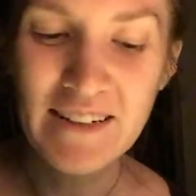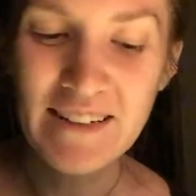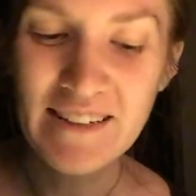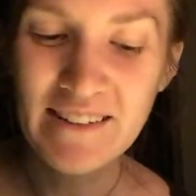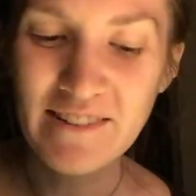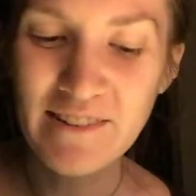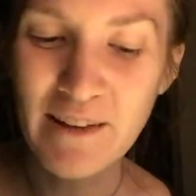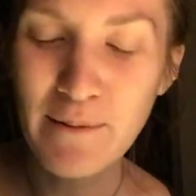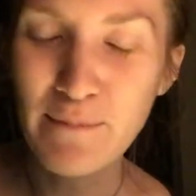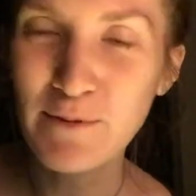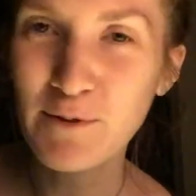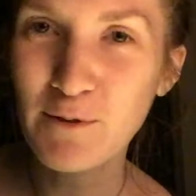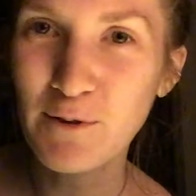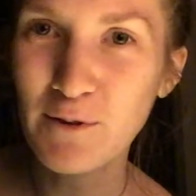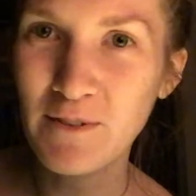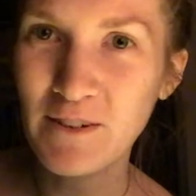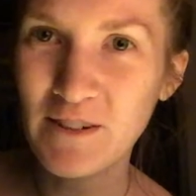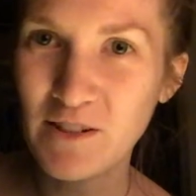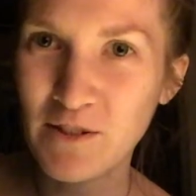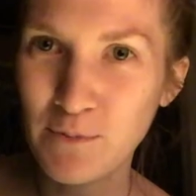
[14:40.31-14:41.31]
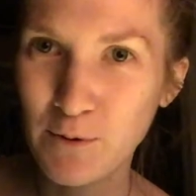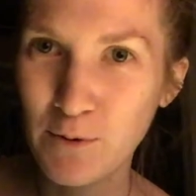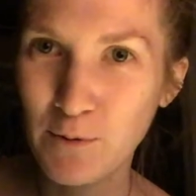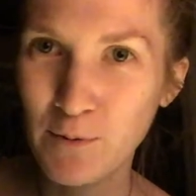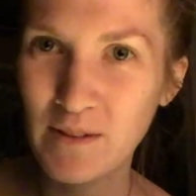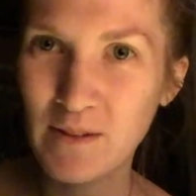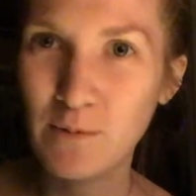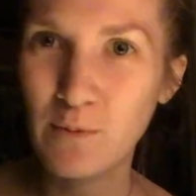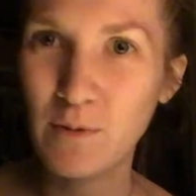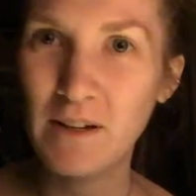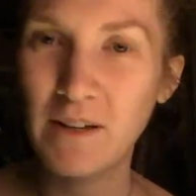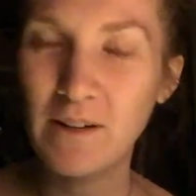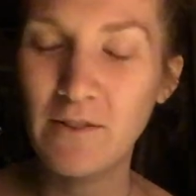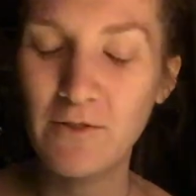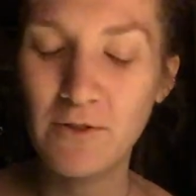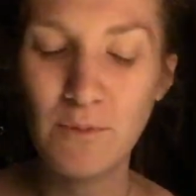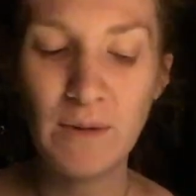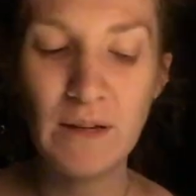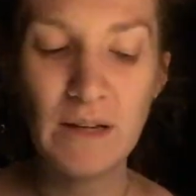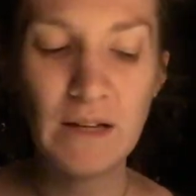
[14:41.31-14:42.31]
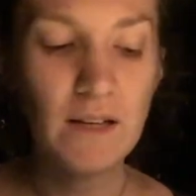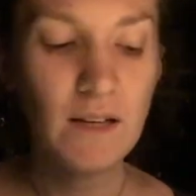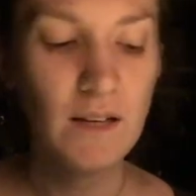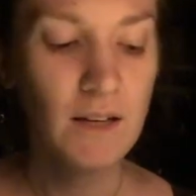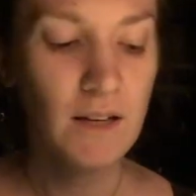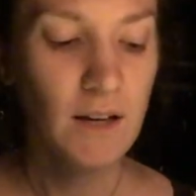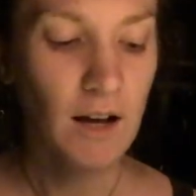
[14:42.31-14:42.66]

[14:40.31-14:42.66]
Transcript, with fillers: some sort of vegetable was working for me.